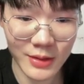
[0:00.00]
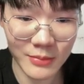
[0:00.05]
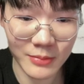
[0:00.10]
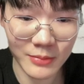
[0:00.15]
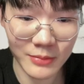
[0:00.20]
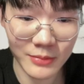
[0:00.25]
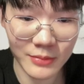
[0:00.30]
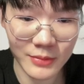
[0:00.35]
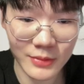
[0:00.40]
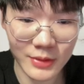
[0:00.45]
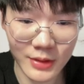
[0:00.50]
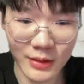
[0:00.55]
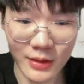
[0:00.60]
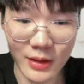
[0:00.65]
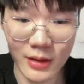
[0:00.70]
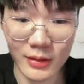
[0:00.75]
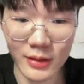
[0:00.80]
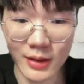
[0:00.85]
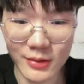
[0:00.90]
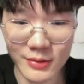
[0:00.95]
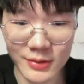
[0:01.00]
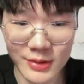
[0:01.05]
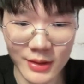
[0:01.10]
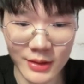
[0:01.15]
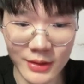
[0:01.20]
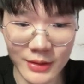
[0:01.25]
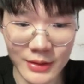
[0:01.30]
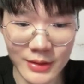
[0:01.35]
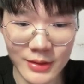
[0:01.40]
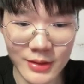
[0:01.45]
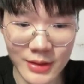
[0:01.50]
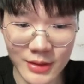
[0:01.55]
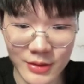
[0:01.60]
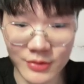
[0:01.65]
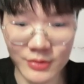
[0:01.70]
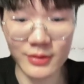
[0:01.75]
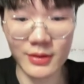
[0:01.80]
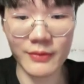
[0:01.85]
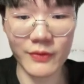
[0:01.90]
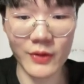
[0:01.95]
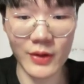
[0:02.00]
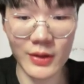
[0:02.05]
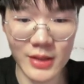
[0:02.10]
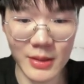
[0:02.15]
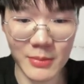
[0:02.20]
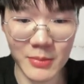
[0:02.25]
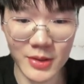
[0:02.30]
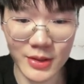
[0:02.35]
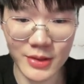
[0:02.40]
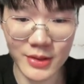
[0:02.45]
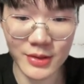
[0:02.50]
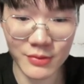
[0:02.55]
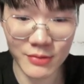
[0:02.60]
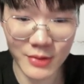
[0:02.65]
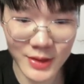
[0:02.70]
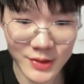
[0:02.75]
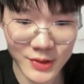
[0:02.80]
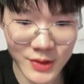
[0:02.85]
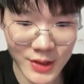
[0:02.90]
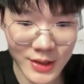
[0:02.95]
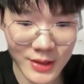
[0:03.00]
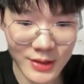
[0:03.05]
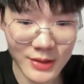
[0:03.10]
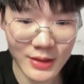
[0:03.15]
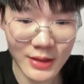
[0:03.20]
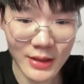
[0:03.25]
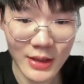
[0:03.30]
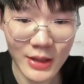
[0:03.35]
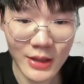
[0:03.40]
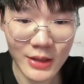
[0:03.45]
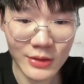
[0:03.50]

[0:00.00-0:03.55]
for example, the strategies